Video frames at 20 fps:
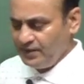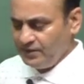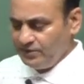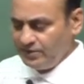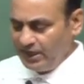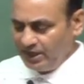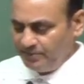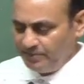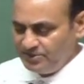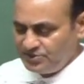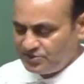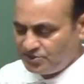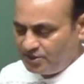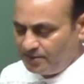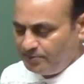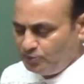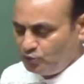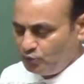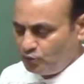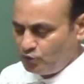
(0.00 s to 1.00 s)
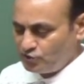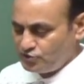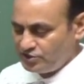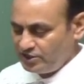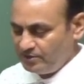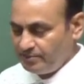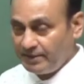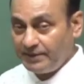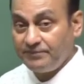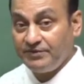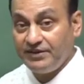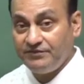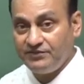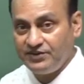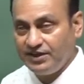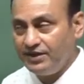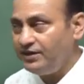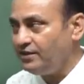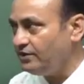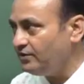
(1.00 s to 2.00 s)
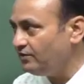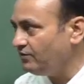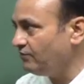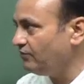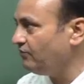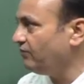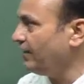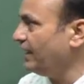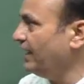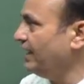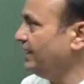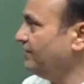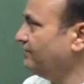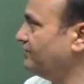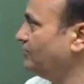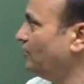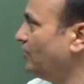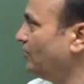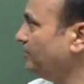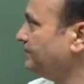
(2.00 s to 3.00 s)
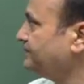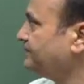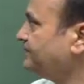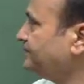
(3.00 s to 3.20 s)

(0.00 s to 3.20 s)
That means come to question number 55 now.